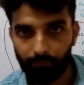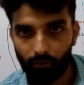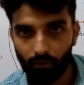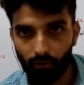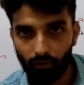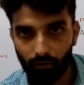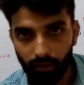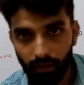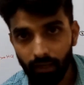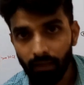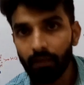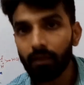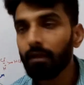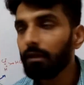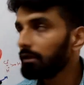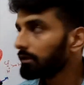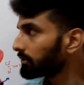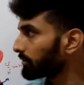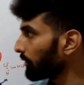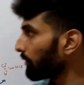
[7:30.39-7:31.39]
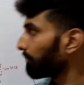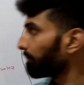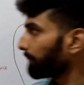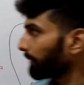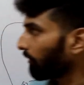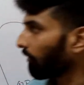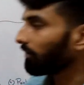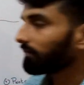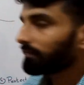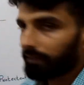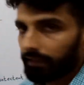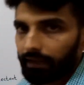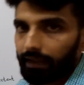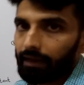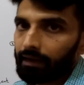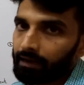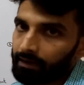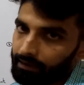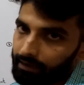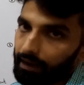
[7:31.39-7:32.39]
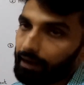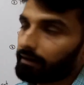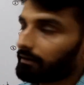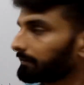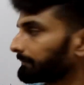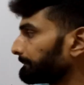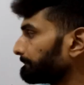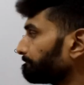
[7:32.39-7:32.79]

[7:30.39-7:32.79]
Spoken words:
Okay, so because they can interact.